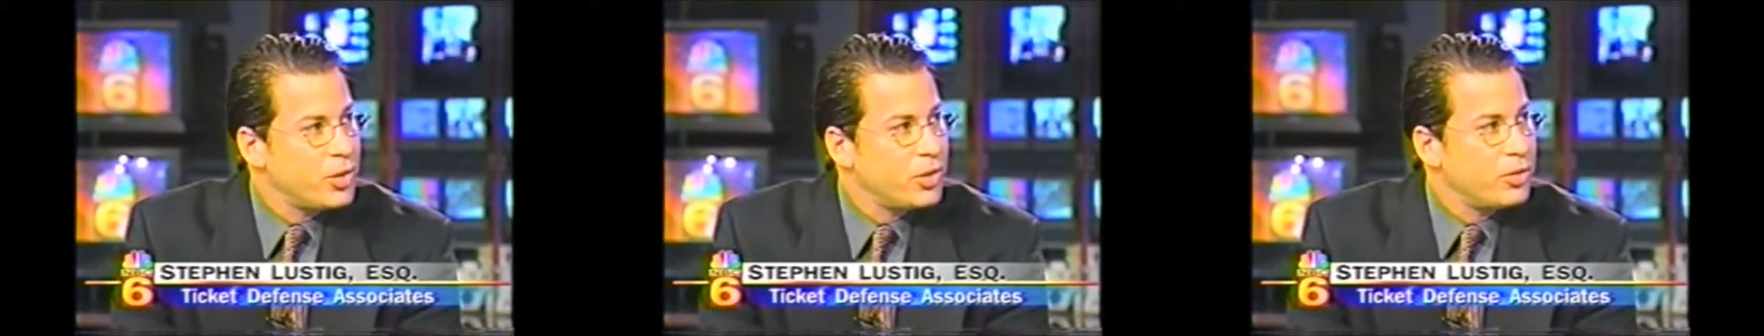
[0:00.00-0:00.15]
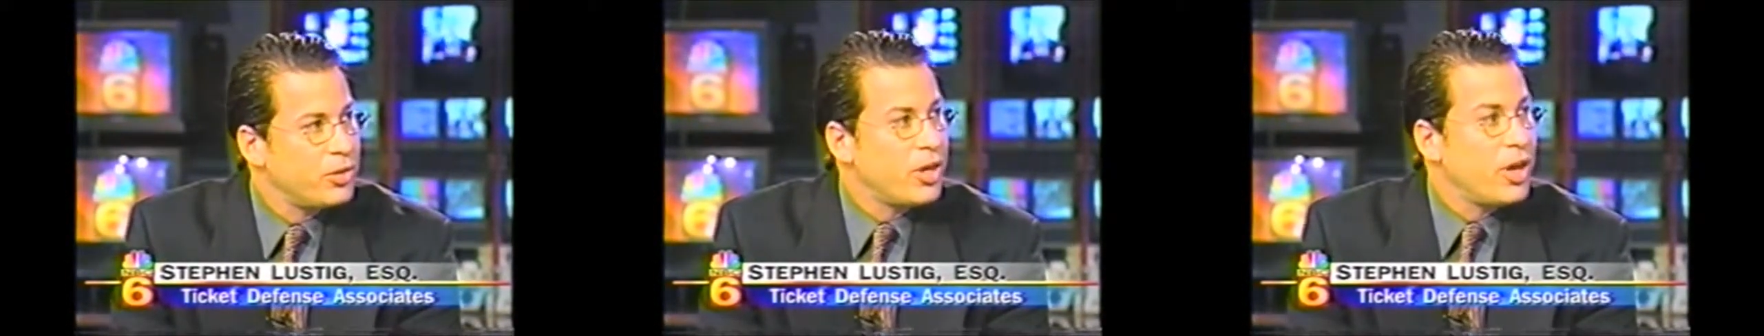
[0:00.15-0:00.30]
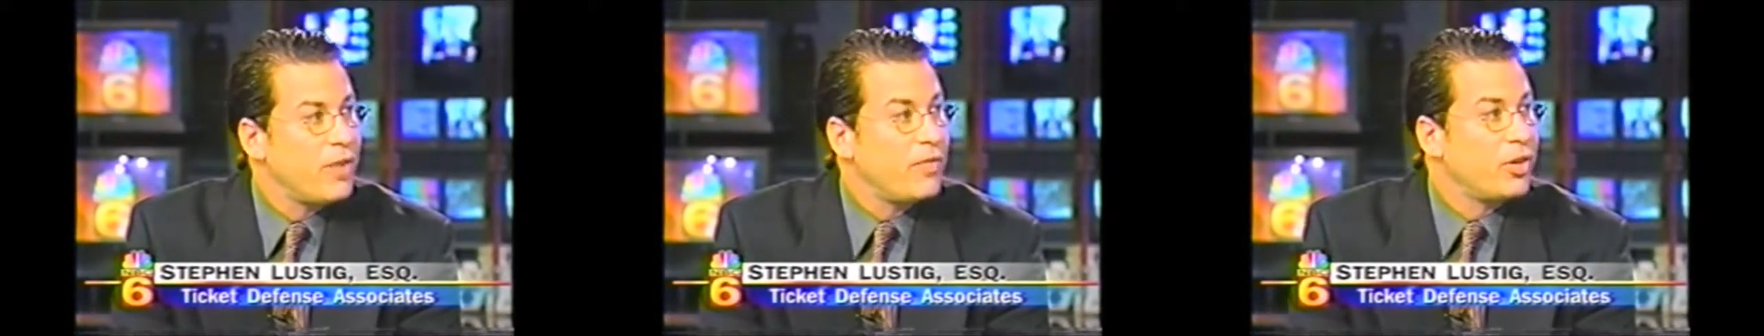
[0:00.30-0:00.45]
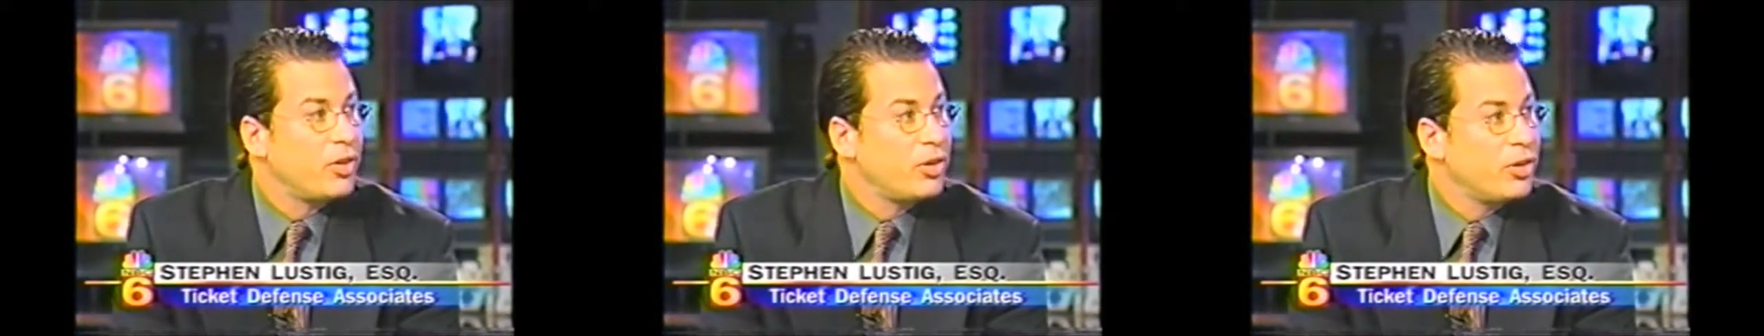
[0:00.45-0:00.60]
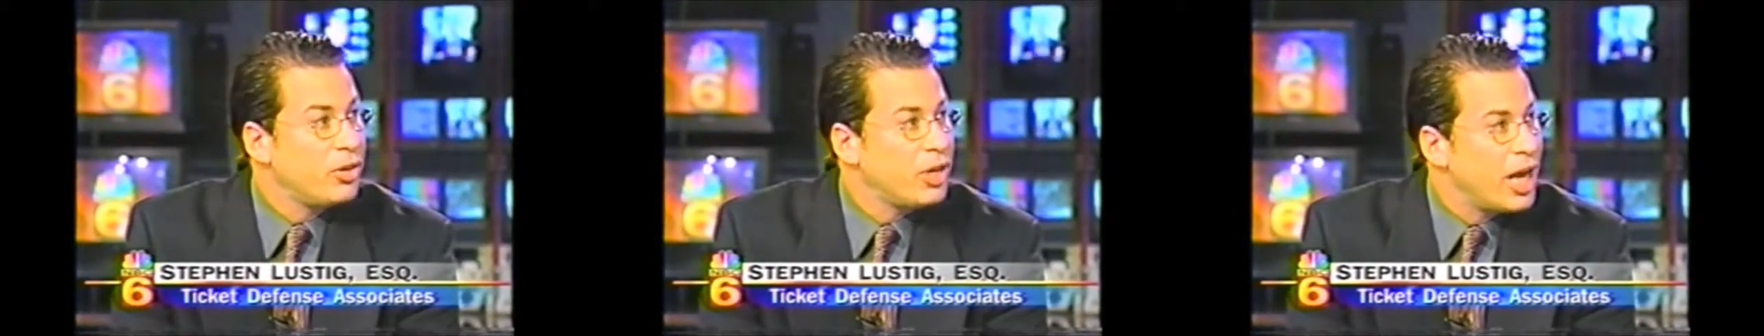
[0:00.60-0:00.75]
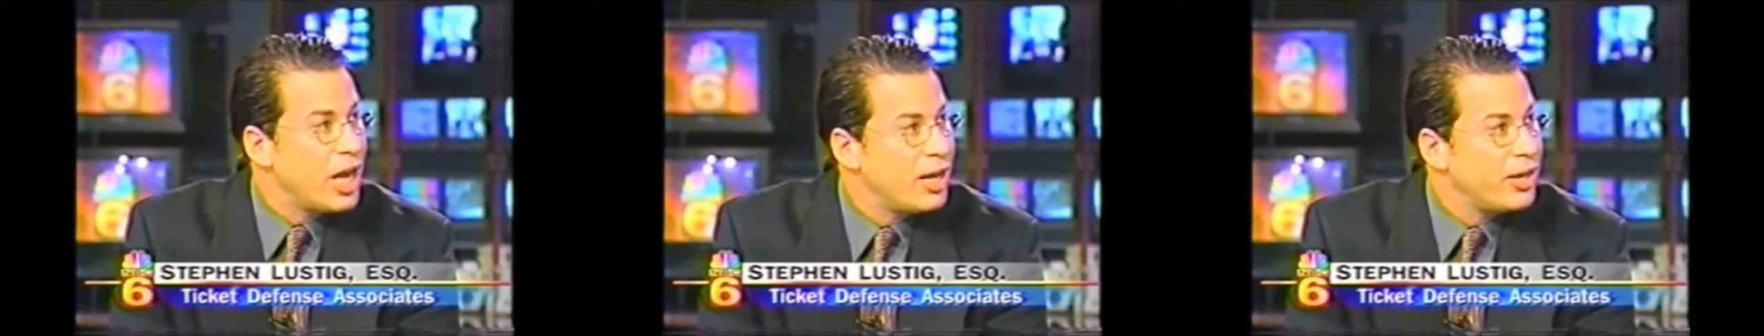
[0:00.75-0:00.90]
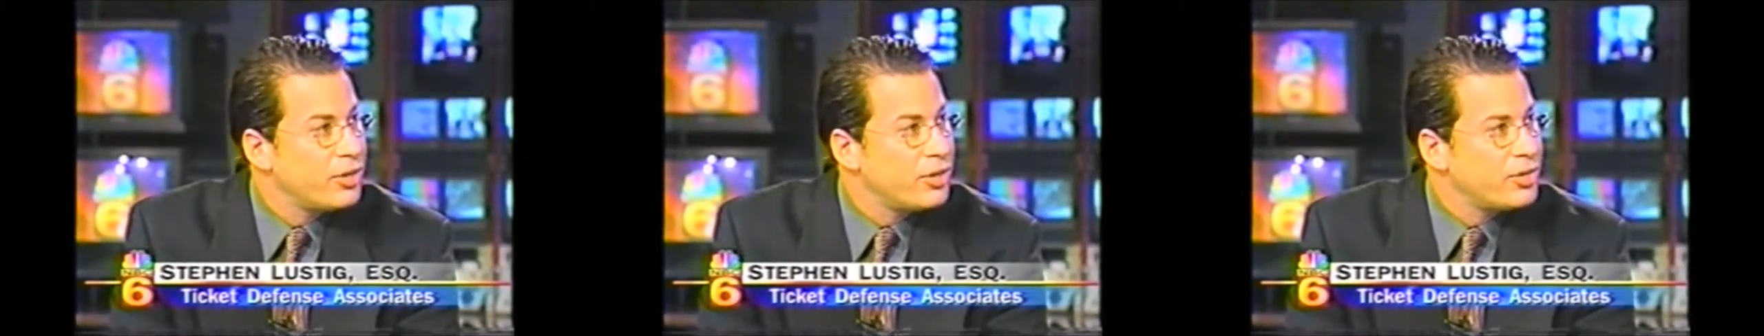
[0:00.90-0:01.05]
speak to you, have a
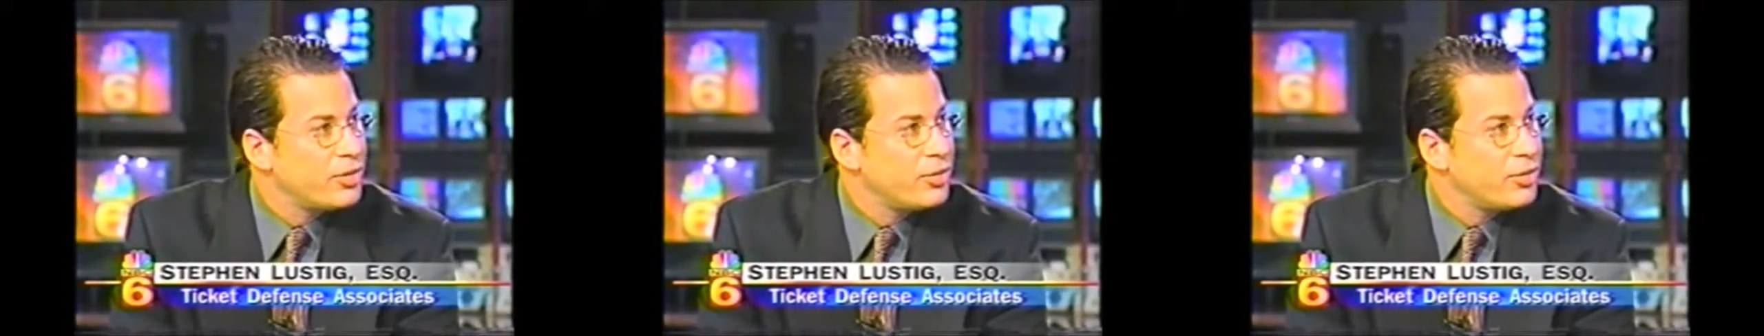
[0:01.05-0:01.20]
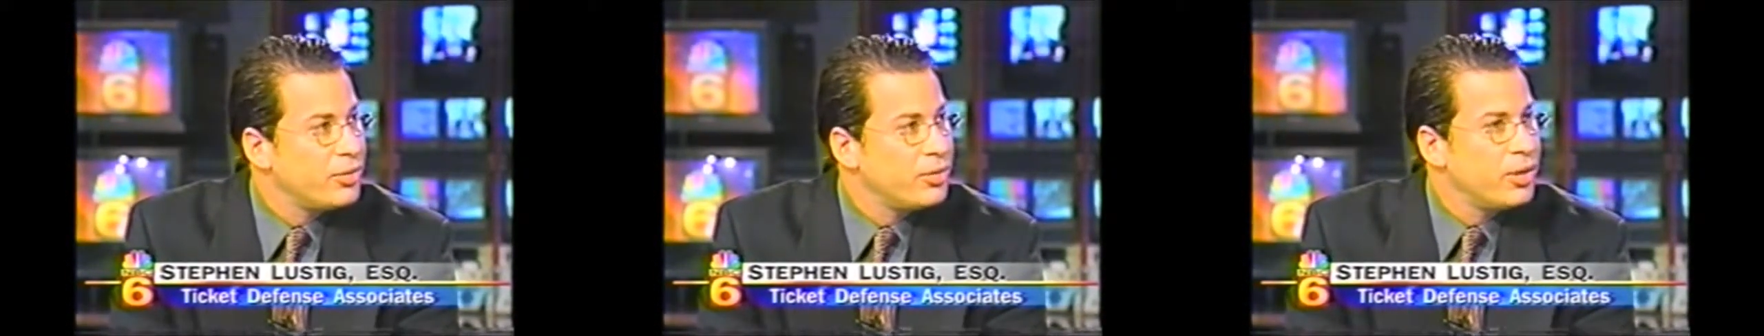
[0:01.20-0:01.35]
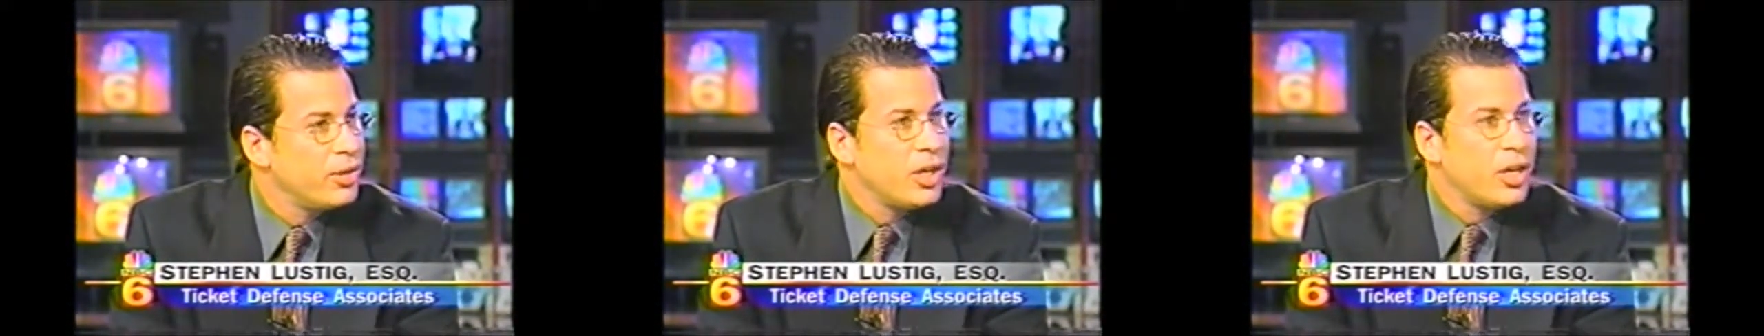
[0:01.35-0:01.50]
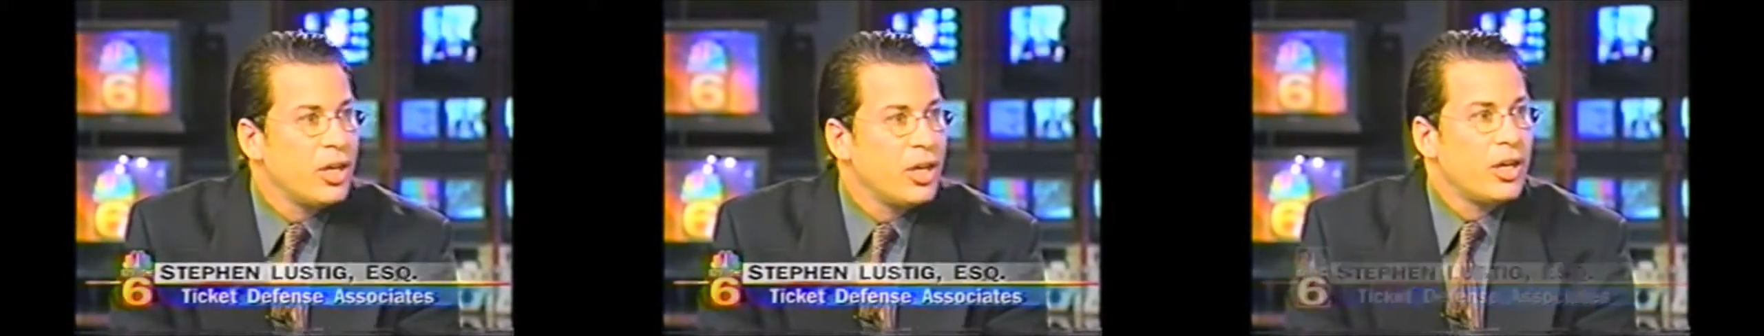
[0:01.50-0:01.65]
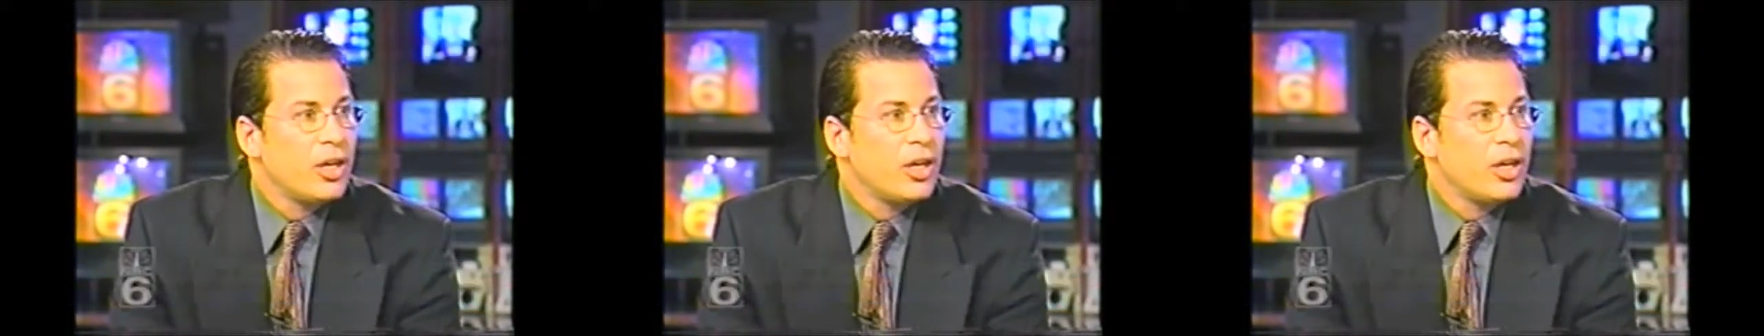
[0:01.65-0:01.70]
good attitude.